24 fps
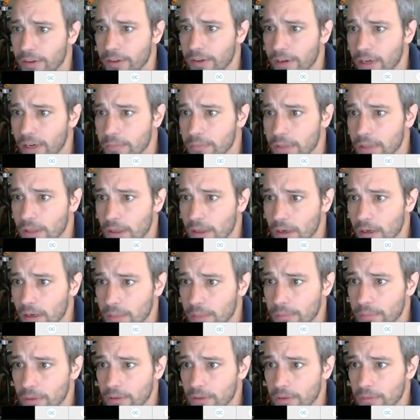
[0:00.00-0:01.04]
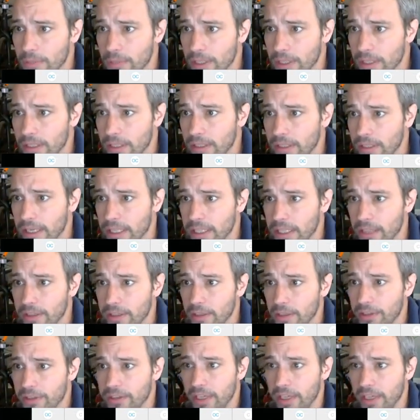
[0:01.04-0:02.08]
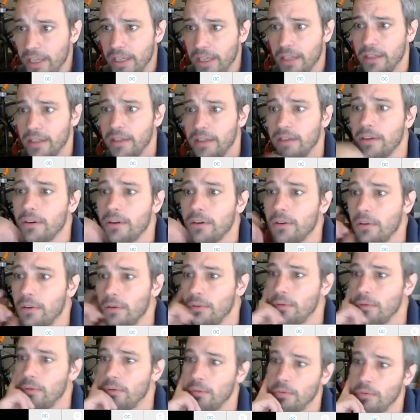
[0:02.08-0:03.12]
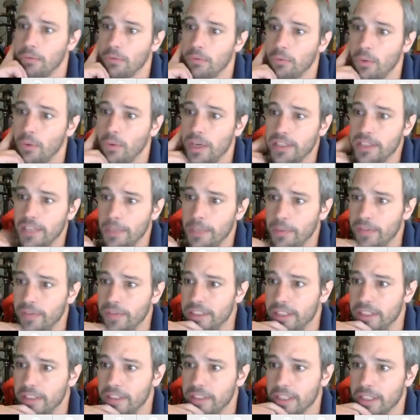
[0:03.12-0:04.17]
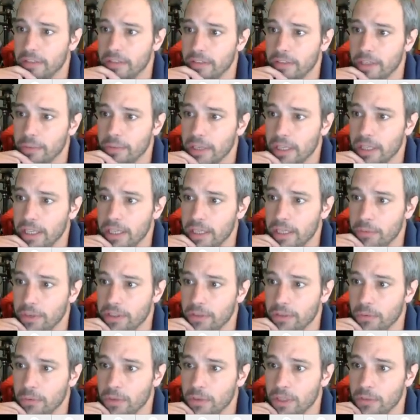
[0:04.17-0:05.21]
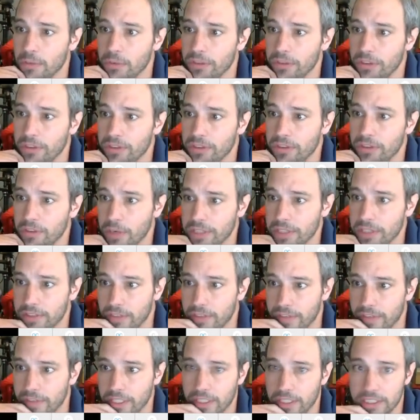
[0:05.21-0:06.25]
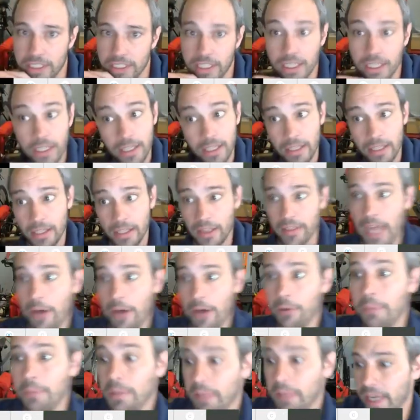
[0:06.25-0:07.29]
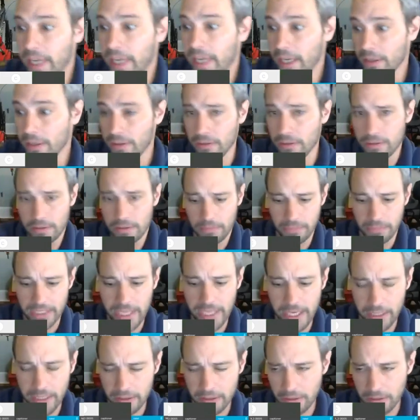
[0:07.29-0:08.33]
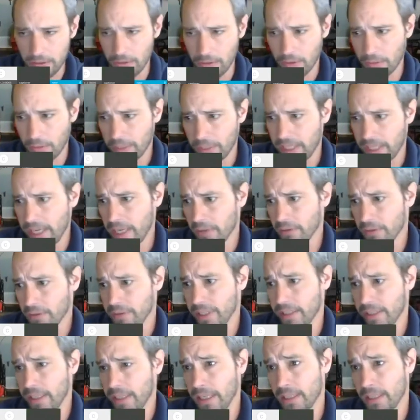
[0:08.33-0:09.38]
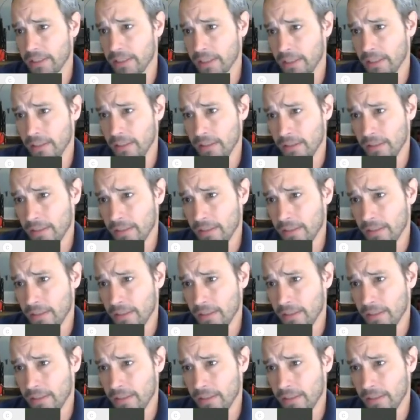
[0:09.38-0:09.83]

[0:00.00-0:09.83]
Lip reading: from Clara Bloom in Connecticut, USA. What type of engineering degree would lead one to work with these questions of energy? That would be mechanical or mechanical technology.